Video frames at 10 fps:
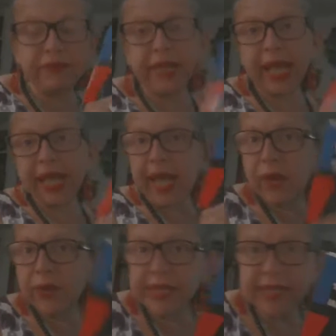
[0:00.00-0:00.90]
like I
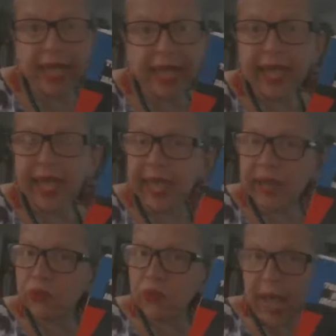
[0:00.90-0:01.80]
always say,
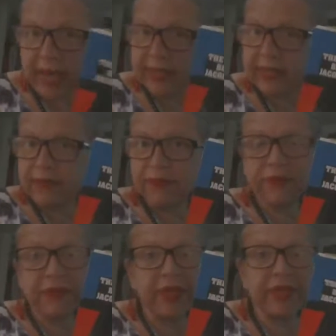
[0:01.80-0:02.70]
a rat
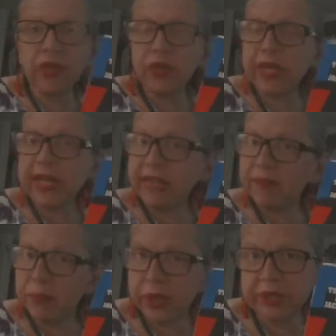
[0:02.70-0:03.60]
is not going to
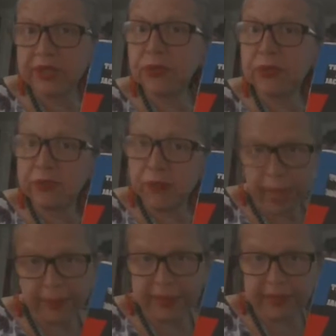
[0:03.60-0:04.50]
give birth to a
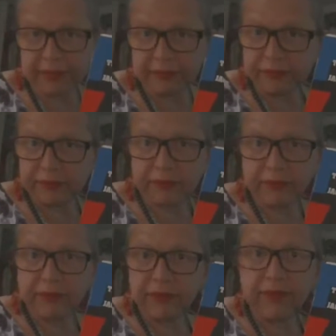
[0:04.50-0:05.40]
rabbit
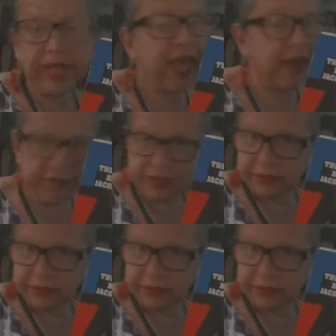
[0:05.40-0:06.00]
ever.